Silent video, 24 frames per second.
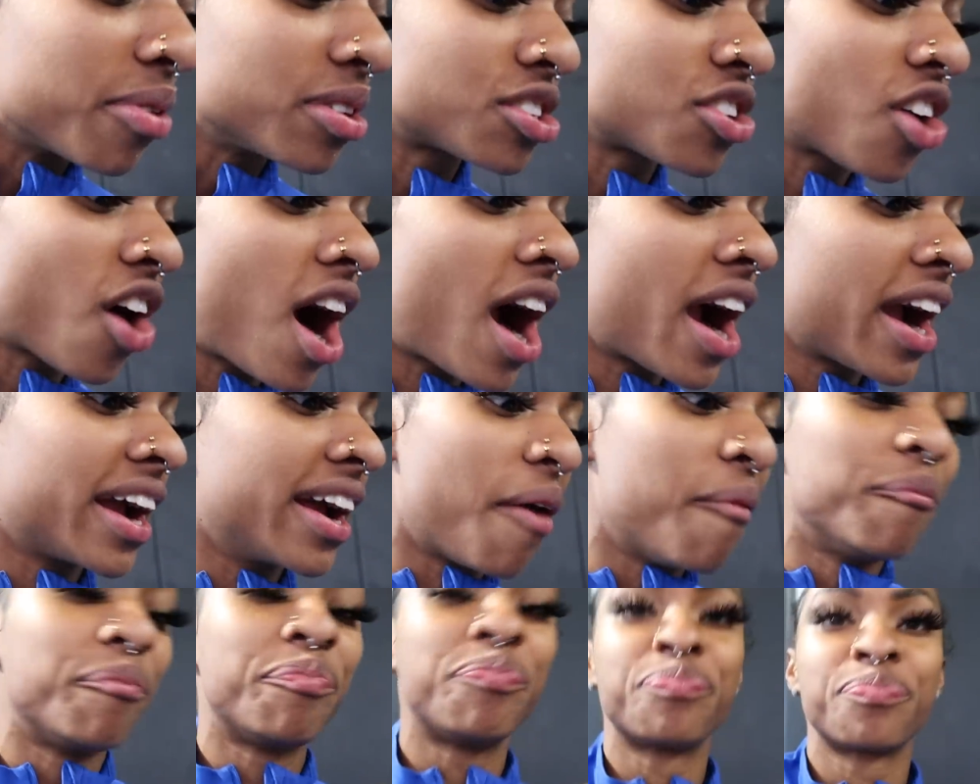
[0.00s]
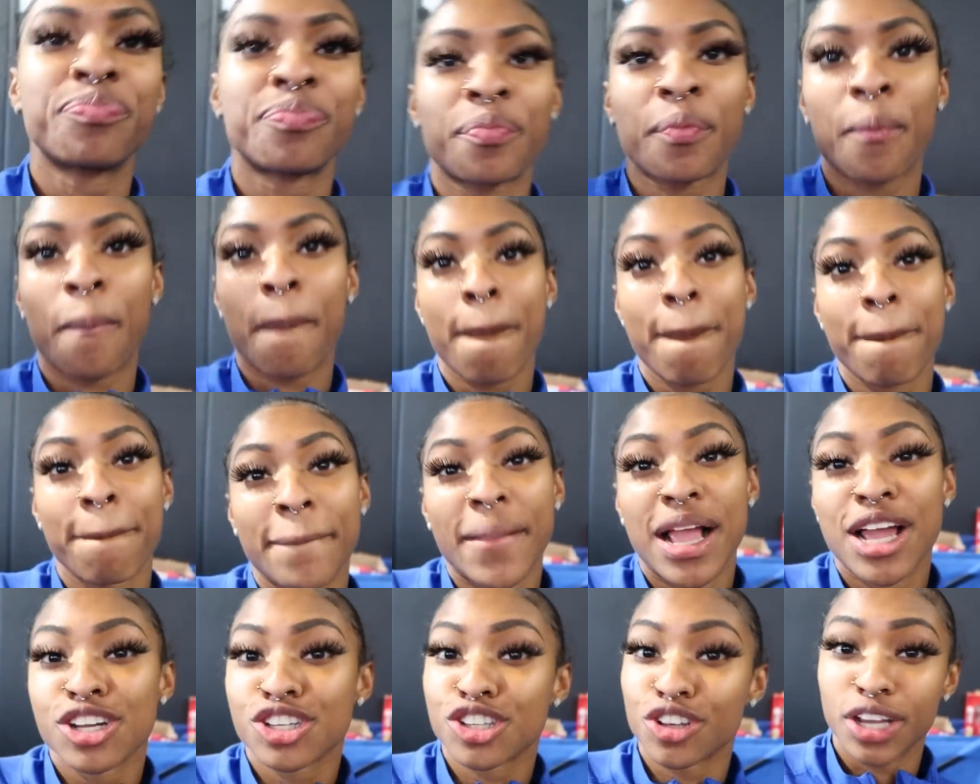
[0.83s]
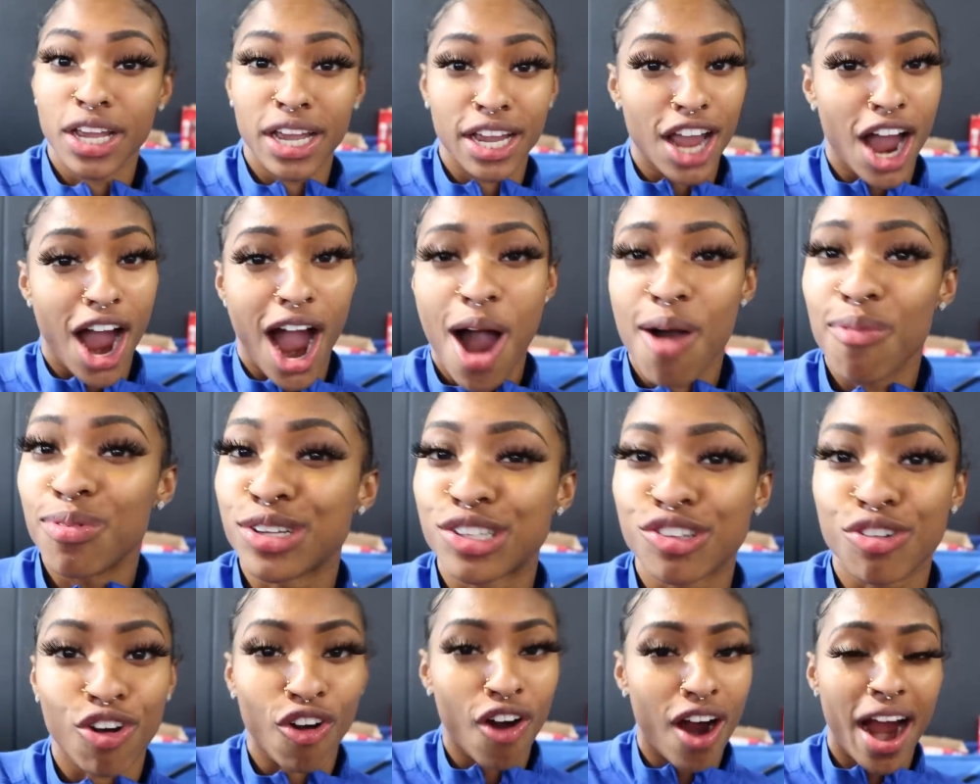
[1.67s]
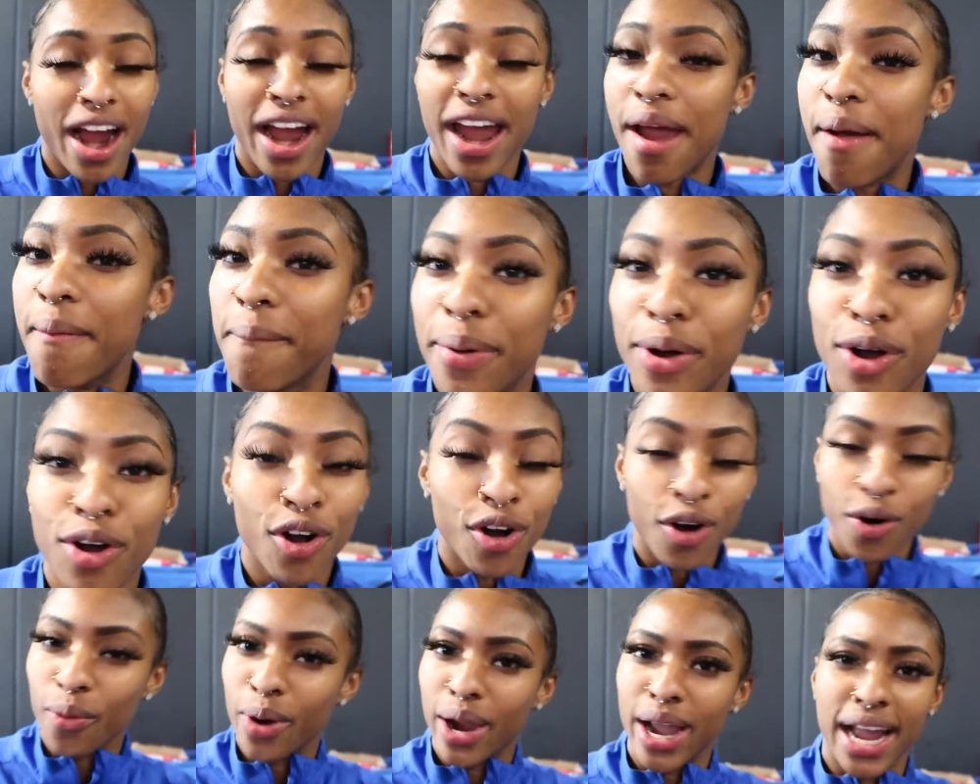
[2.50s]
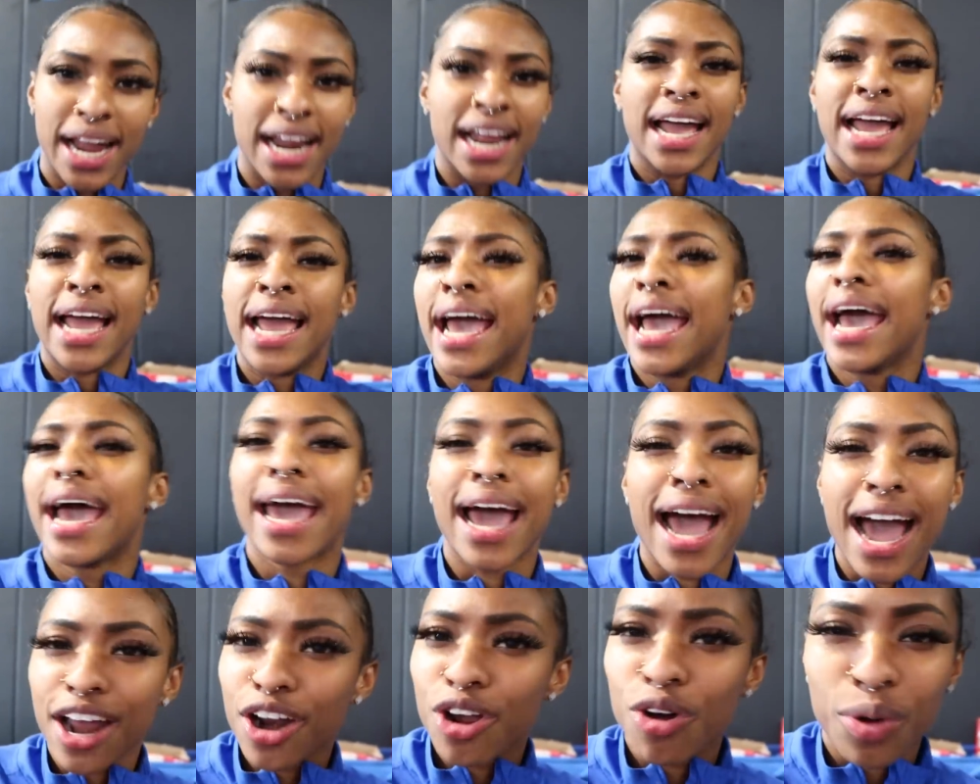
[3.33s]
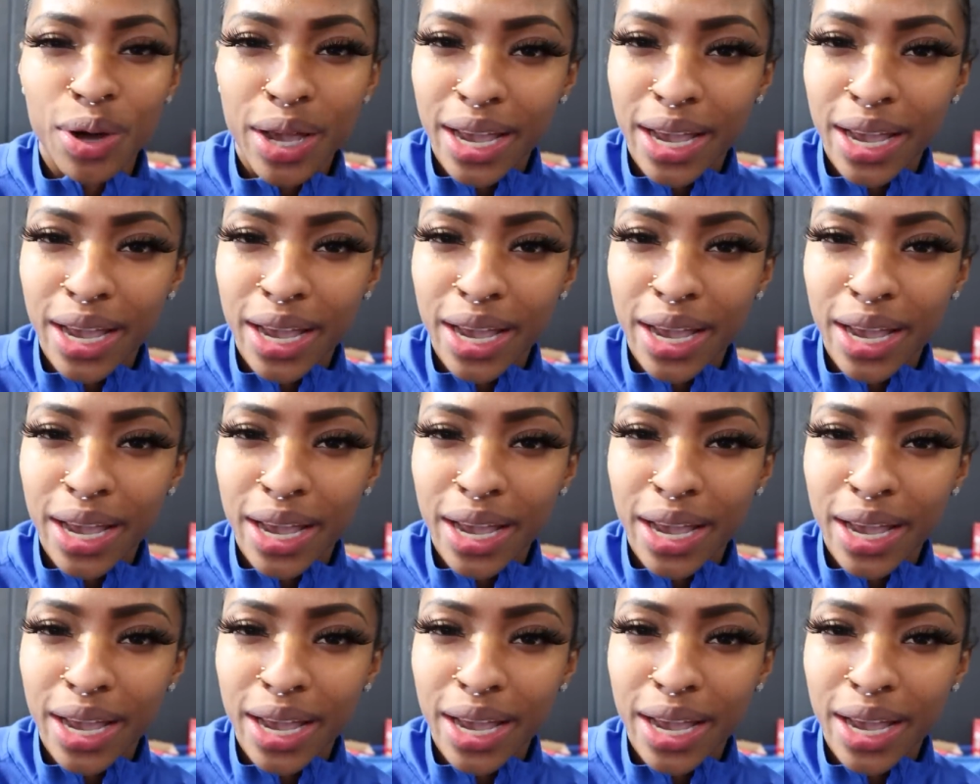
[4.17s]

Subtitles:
was crying. So yeah, y'all, I was crying, boo-hooing, and I don't